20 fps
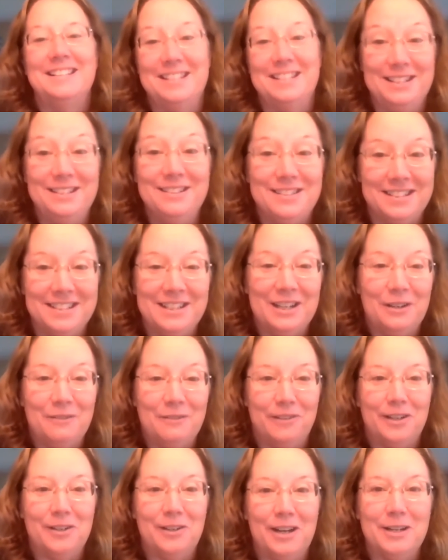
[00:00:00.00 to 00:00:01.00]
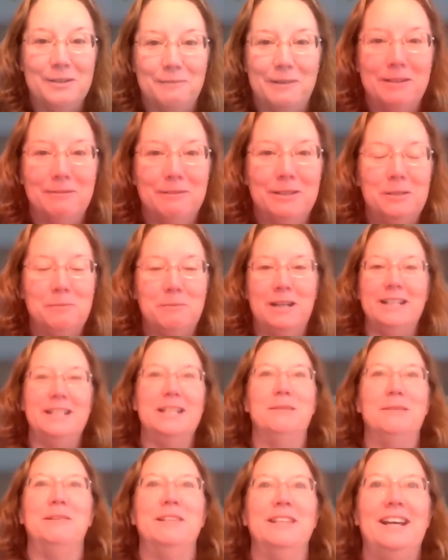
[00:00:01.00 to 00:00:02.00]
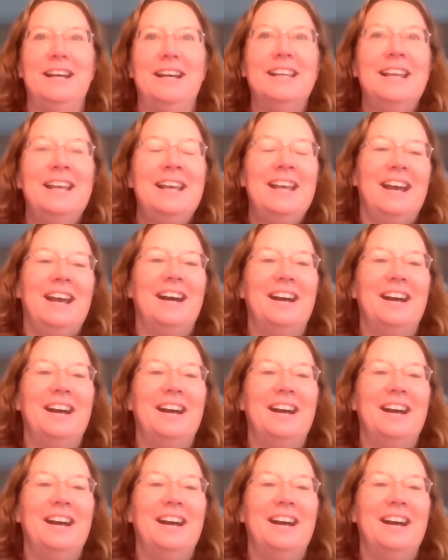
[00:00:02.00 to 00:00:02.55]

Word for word: you see how far out of my realm I am in that,